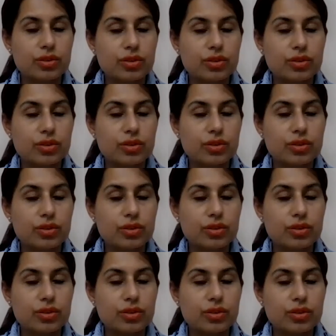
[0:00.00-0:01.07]
so that
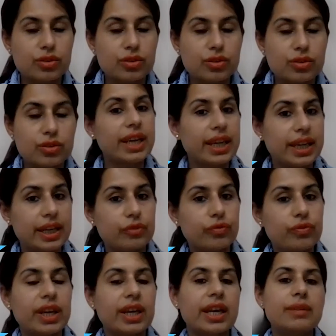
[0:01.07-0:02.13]
whatever we
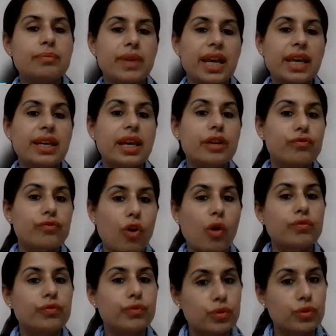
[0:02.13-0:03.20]
eat we can make
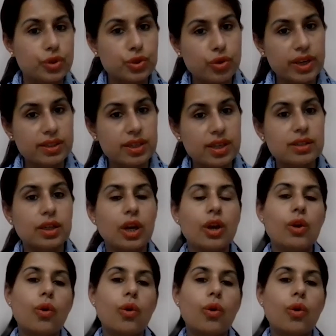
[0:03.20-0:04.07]
informed food choices,